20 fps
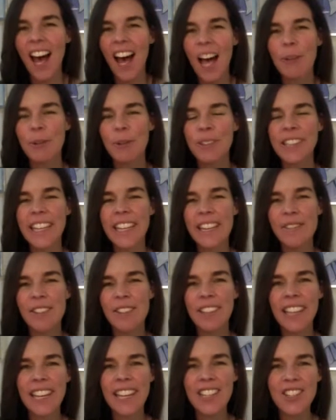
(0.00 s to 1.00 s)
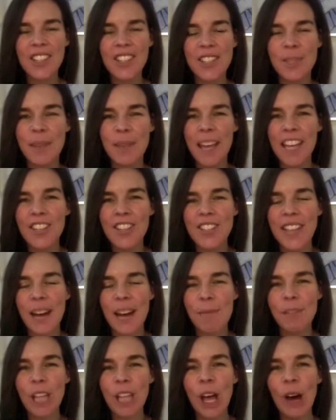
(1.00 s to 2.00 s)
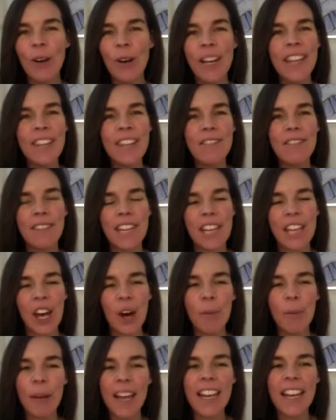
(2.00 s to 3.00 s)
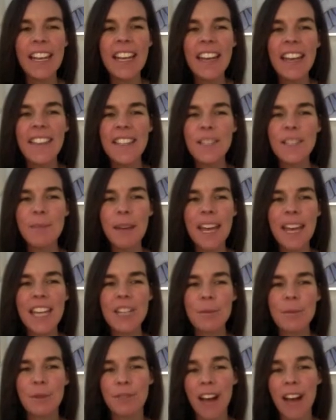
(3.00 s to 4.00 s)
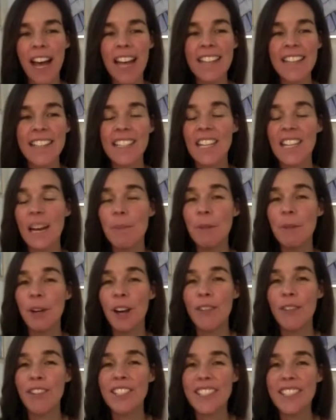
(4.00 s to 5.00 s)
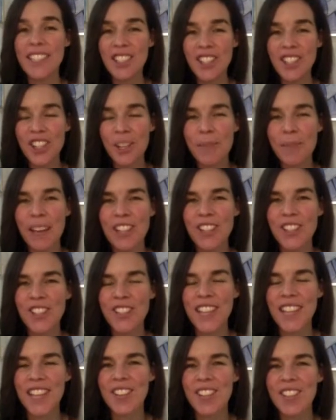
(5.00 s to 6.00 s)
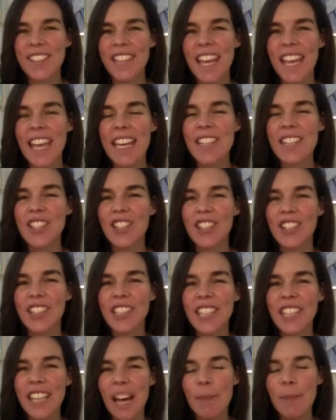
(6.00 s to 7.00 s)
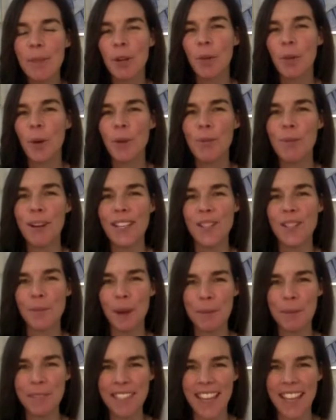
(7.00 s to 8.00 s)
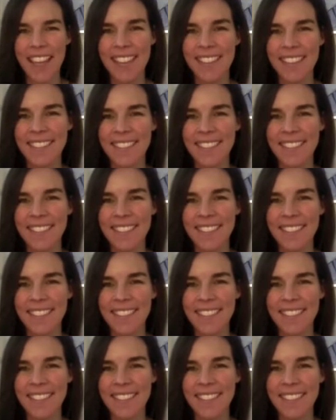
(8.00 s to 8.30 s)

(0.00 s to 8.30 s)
I will leave the link to this page down below in the video, but this page provides a number of additional measures that you can take to clean up your WordPress website.